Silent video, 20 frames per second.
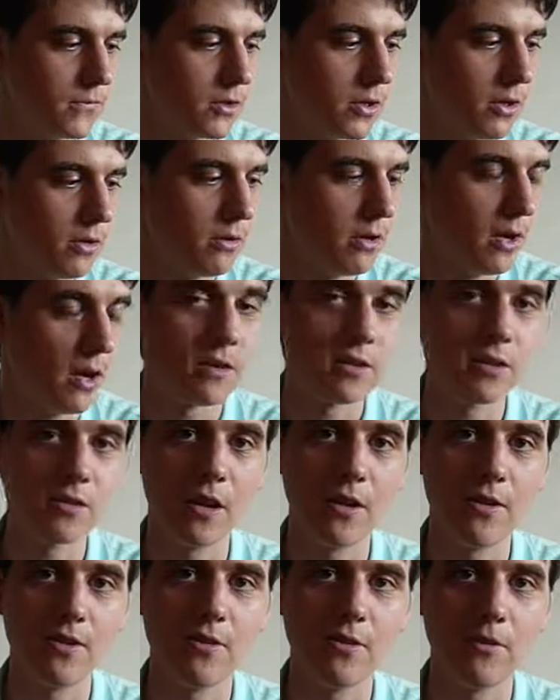So yeah,
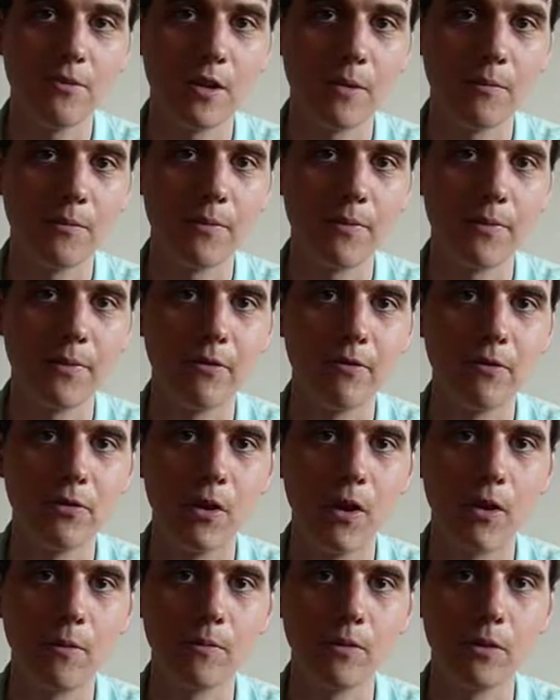stay tuned. Even
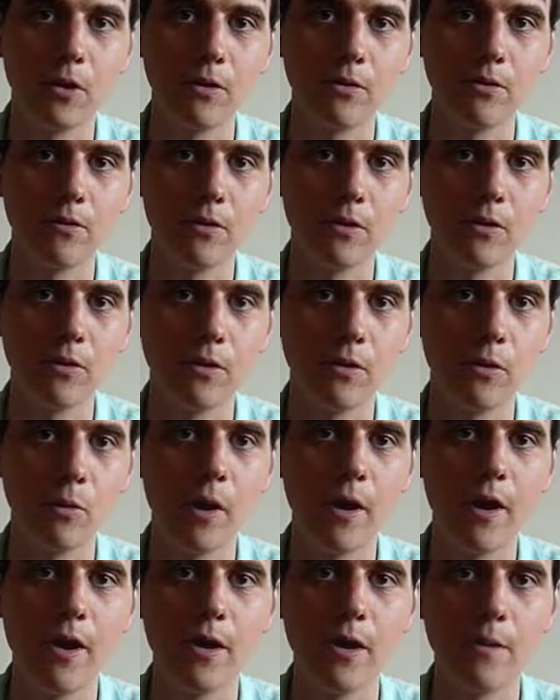though I'm going, you know,
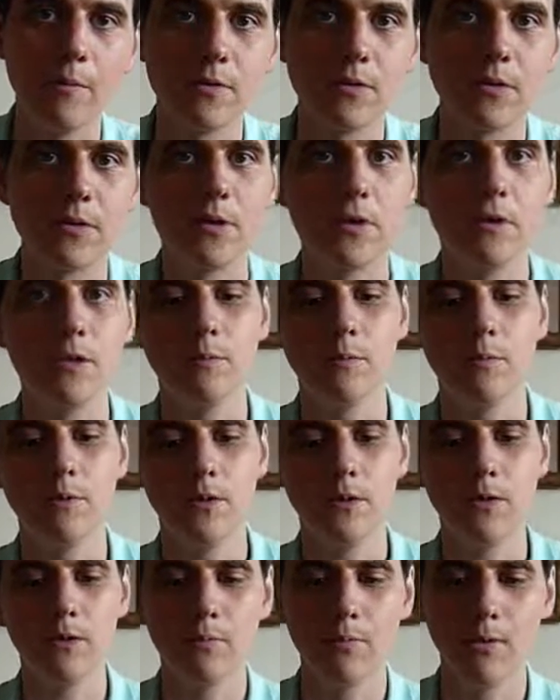away, I'm still going to
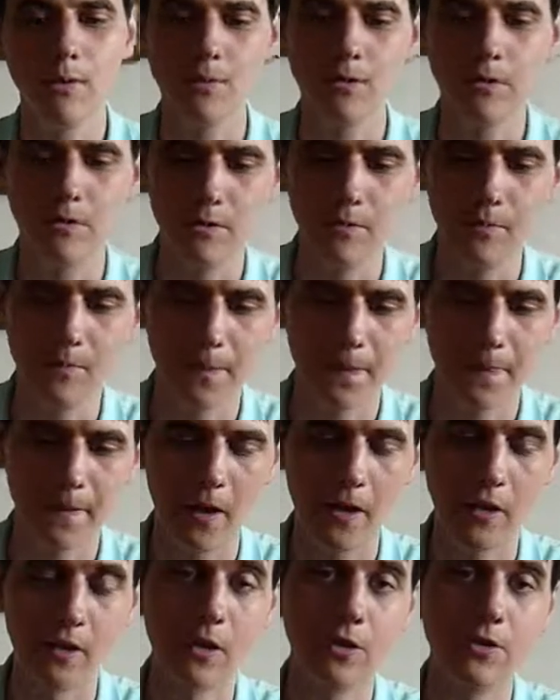be posting
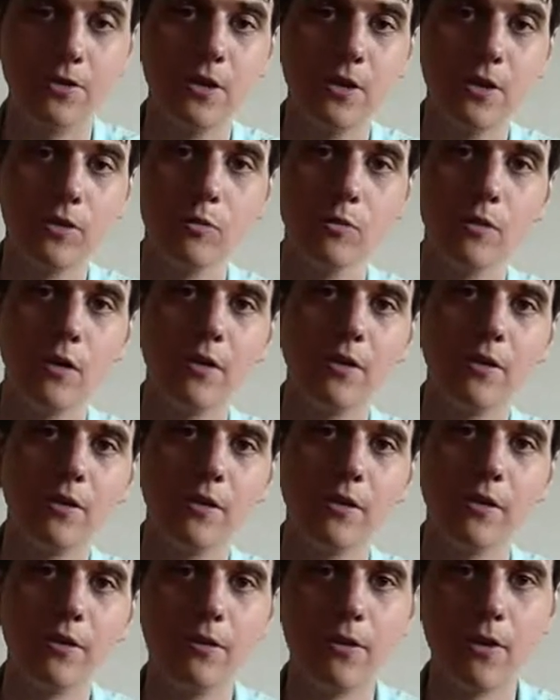and continuing my
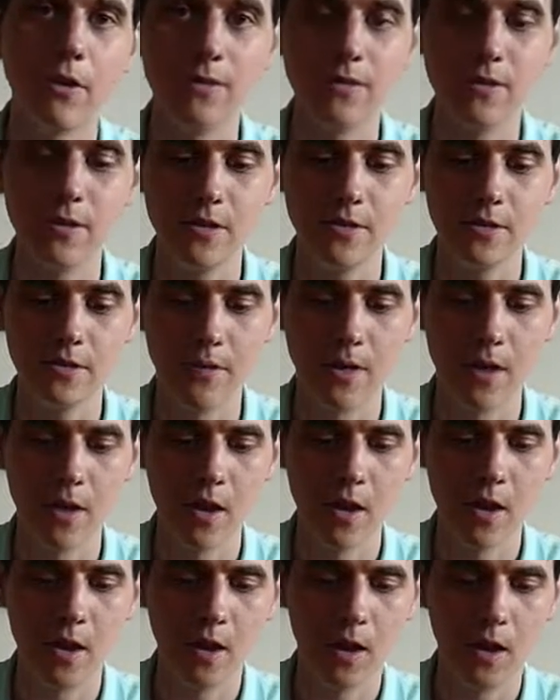third season.
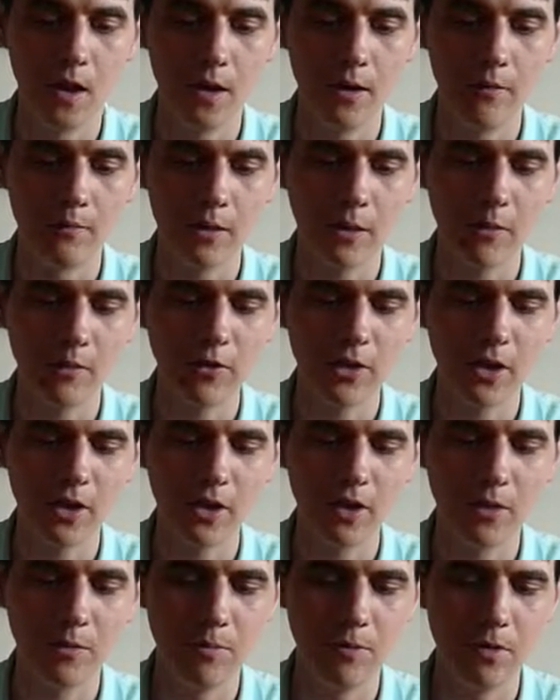Probably not
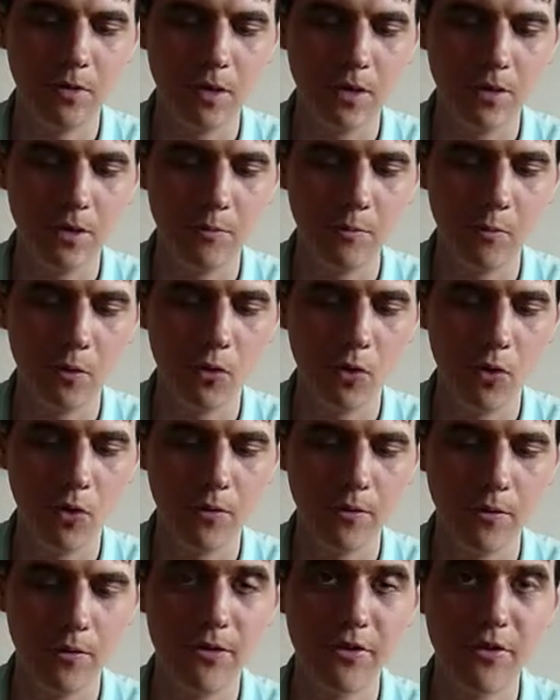going to be any
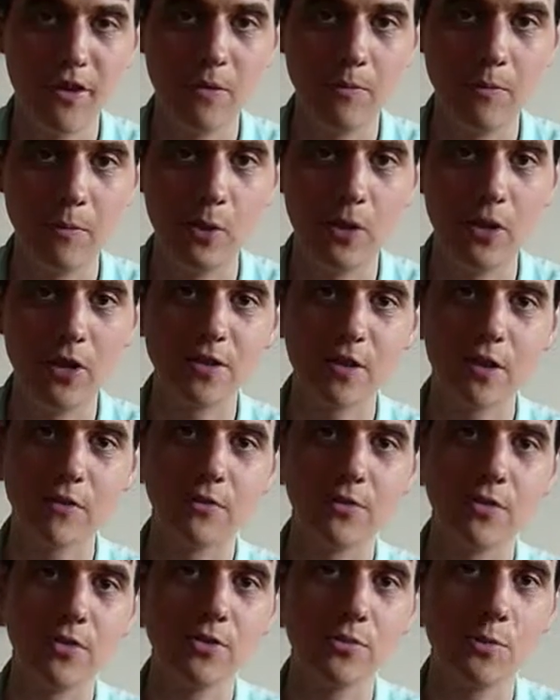more themed weeks
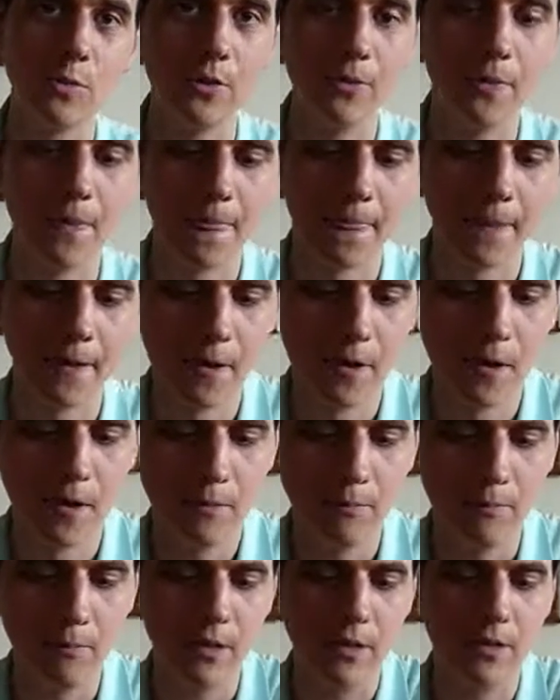after this one,
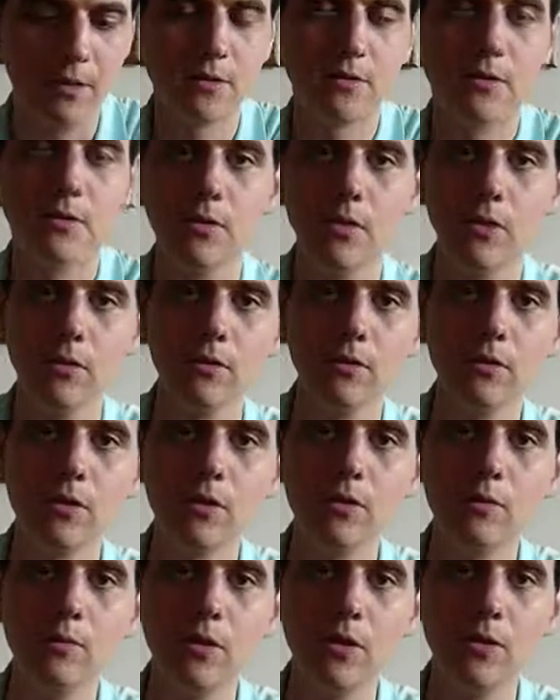but you know,
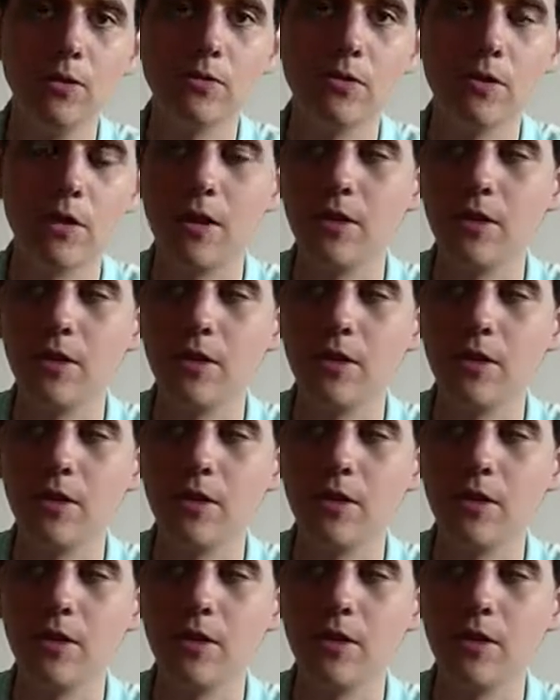it could be interesting.